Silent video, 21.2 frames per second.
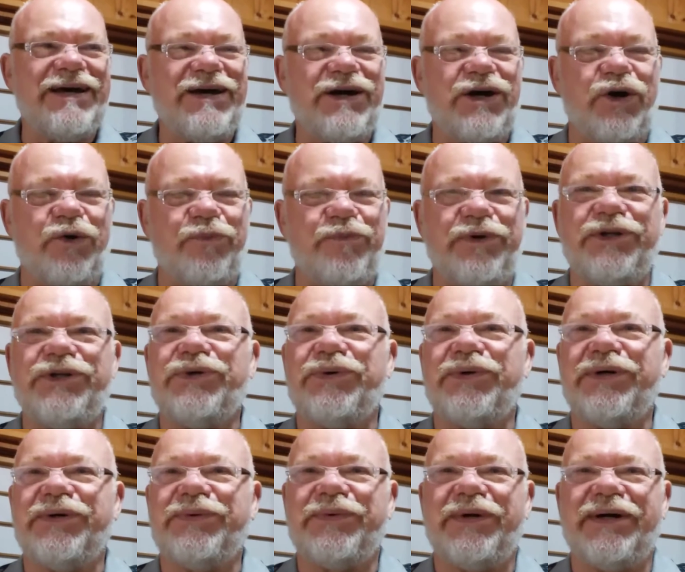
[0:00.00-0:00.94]
Hope you're
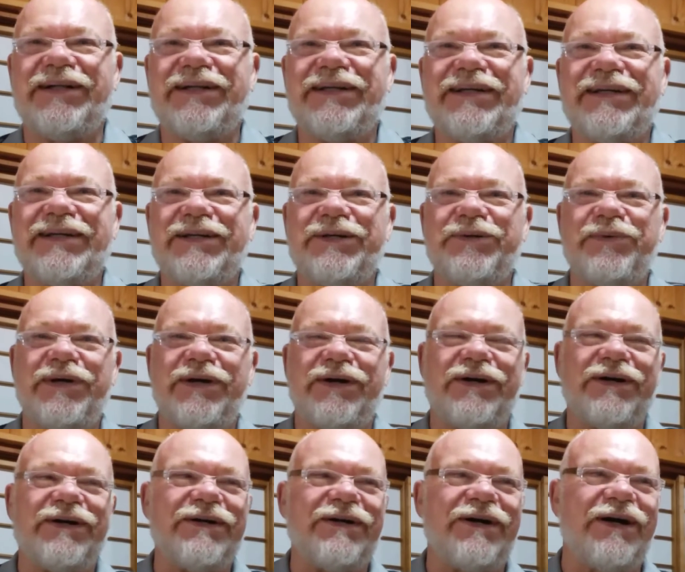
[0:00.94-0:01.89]
doing well. Here we
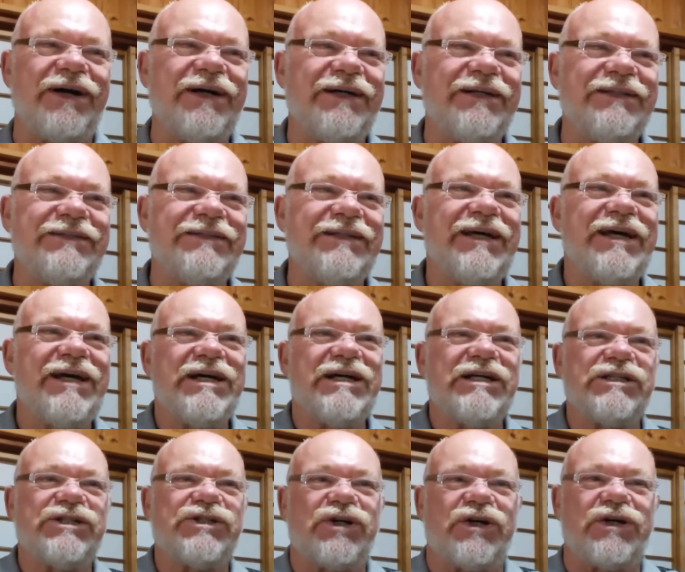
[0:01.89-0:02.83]
are on
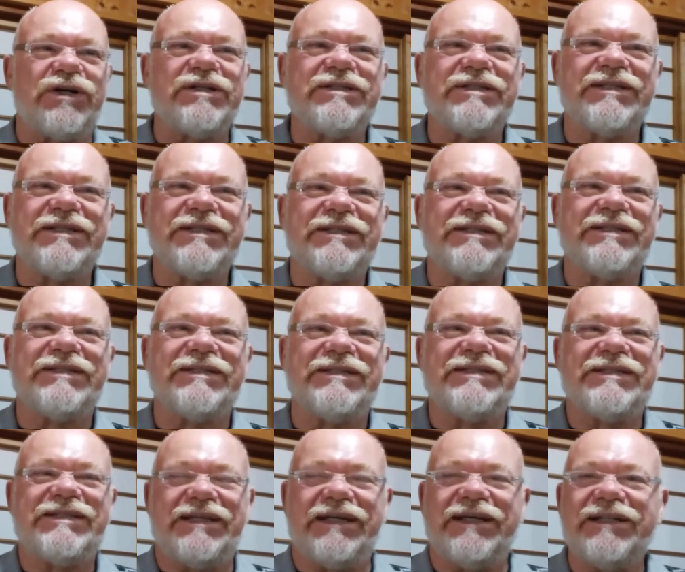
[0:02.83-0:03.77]

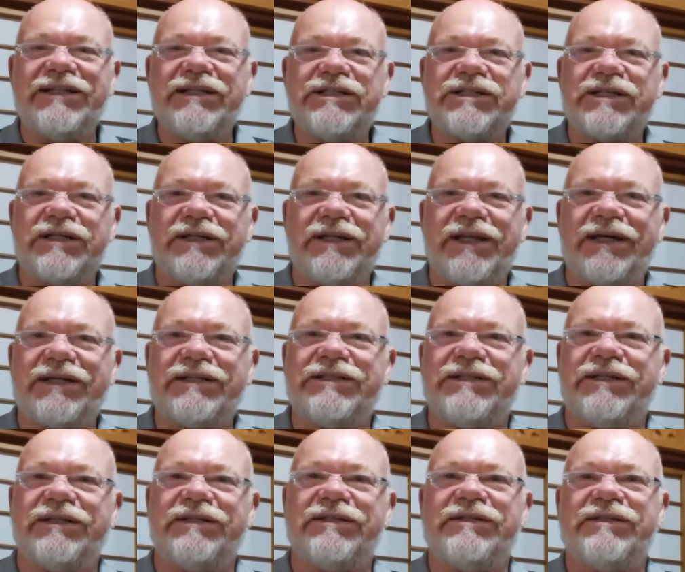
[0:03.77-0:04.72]
Charles's English
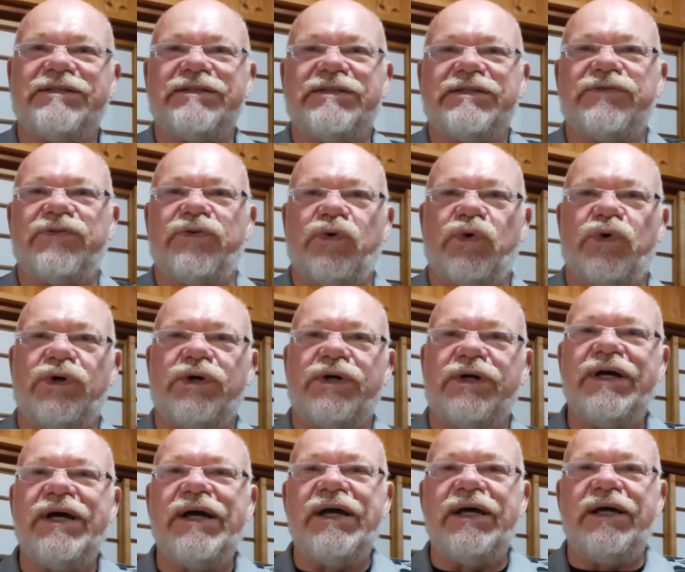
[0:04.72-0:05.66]
Connections
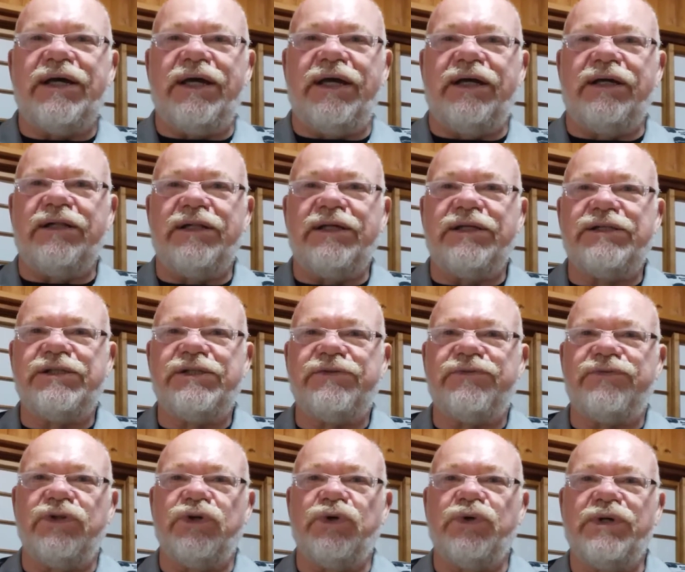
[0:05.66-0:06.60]
for English
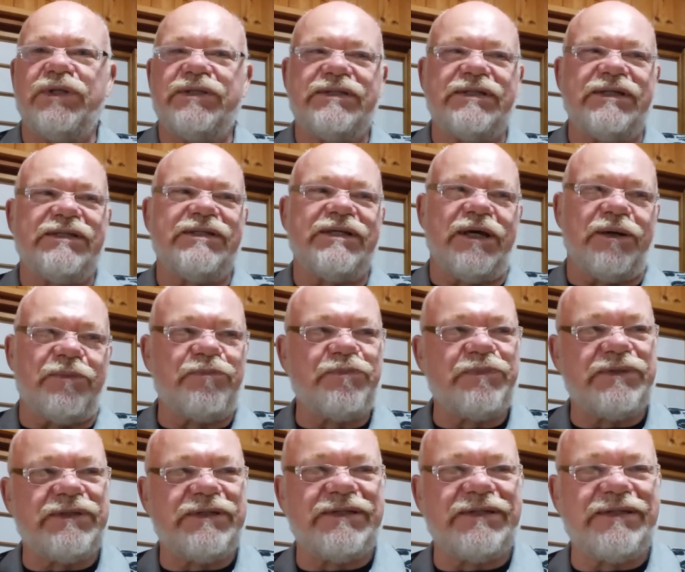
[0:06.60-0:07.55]
Fluency
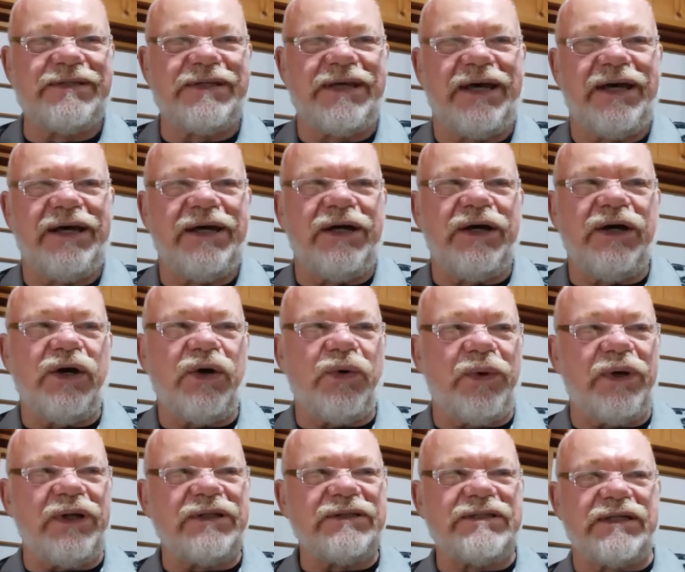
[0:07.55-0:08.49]
Tips.
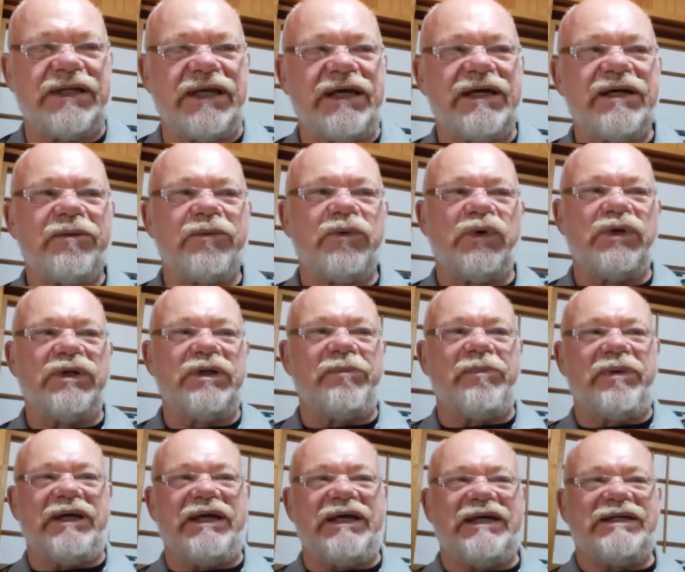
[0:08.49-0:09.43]
Well, today I'm going to
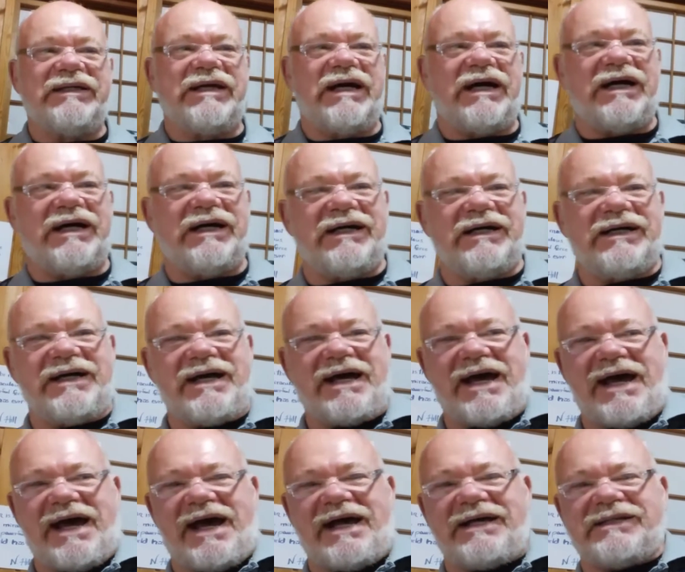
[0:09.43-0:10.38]
be
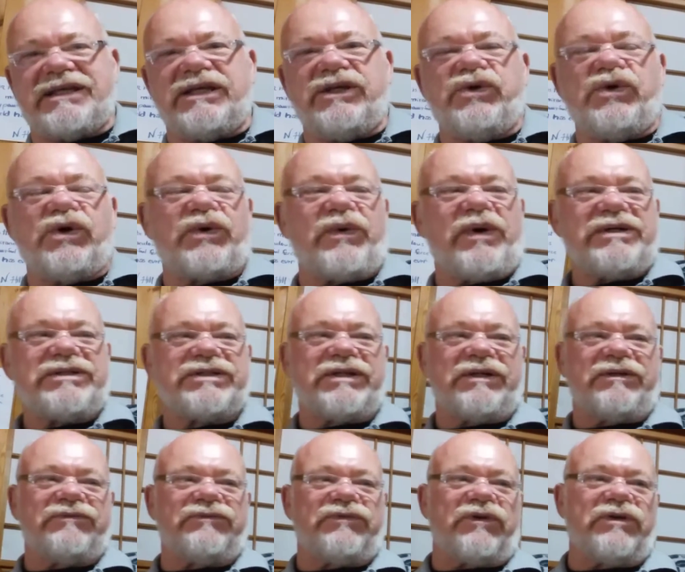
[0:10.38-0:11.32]
asking you a
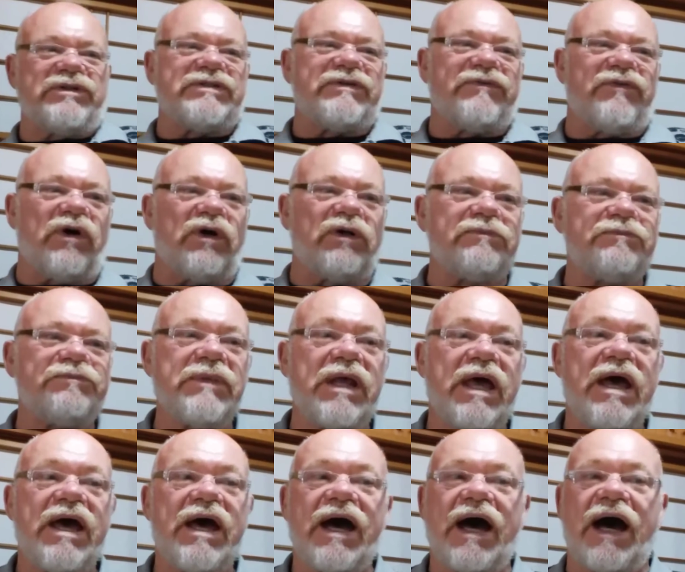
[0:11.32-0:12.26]
question, first of all.
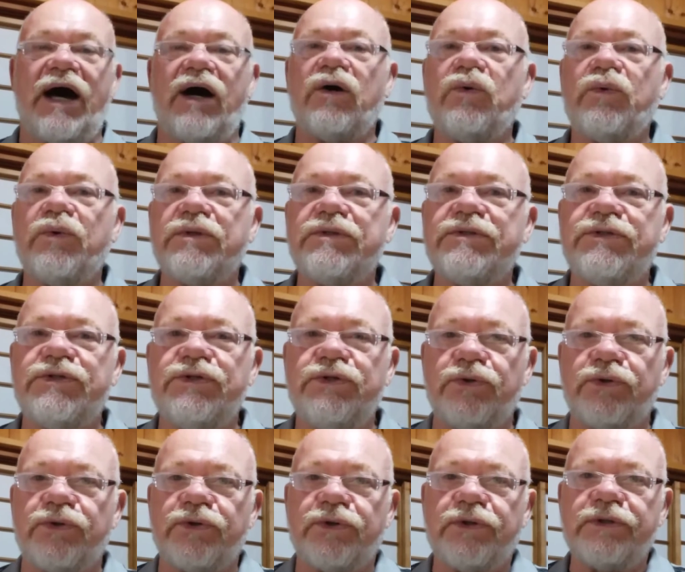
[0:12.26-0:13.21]
How was
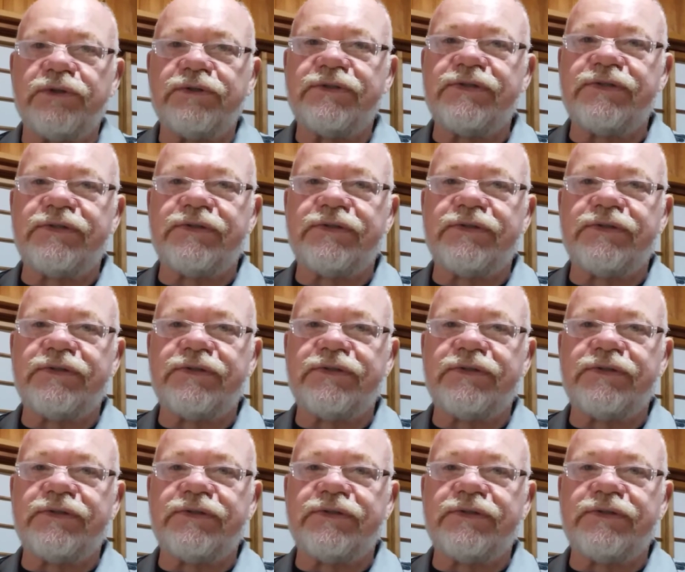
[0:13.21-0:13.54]
your